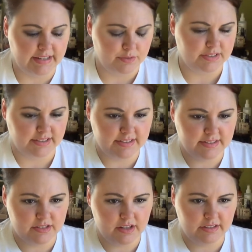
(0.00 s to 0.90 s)
It was like
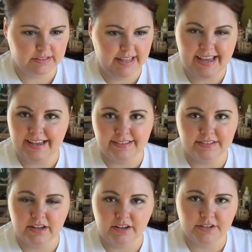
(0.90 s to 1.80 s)
this
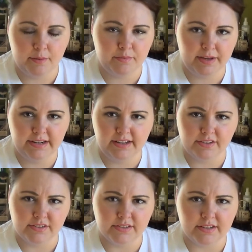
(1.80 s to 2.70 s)
glaze on top of my
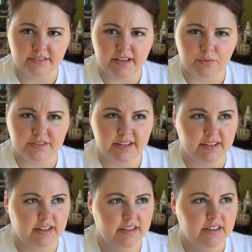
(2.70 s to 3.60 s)
nails that was like
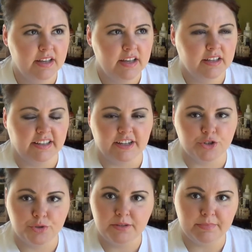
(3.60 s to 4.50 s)
a like a
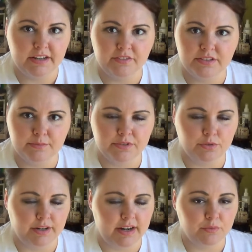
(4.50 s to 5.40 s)
treatment of some
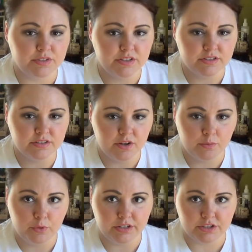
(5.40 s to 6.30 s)
sort. It was just so
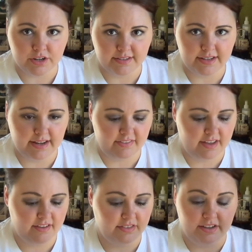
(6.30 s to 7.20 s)
moisturizing and
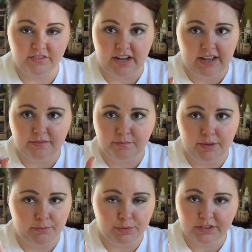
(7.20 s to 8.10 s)
they, they've not
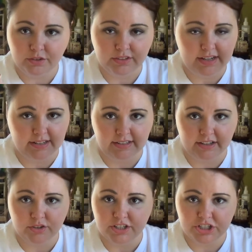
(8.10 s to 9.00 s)
been brittle. They didn't get
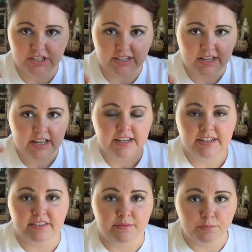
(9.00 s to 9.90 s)
crunchy.
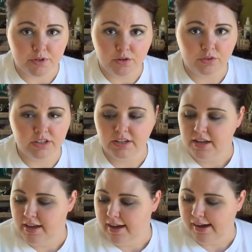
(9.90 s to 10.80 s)
Nothing broke.
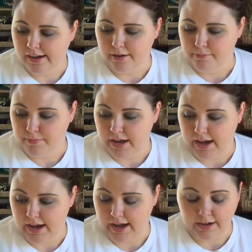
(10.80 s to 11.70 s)
Um,
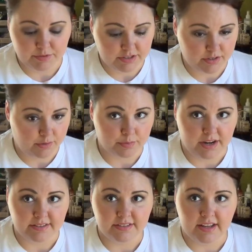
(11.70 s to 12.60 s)
I'm just so
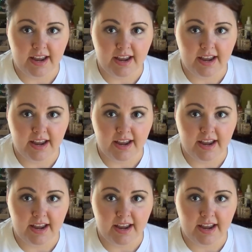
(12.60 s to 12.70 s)
impressed.